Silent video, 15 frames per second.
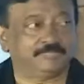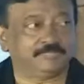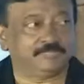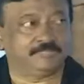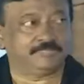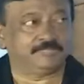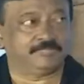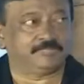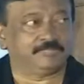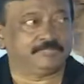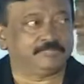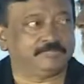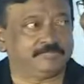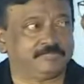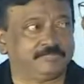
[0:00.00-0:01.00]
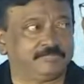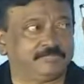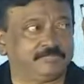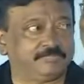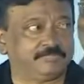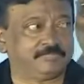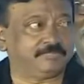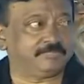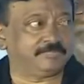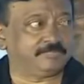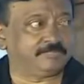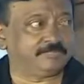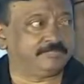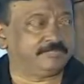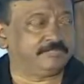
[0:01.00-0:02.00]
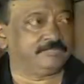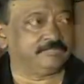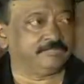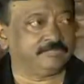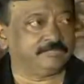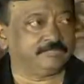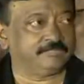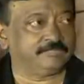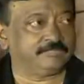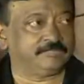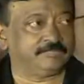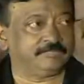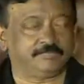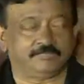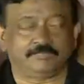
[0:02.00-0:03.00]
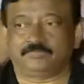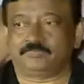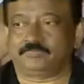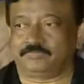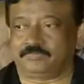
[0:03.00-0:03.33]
The person shown says nothing.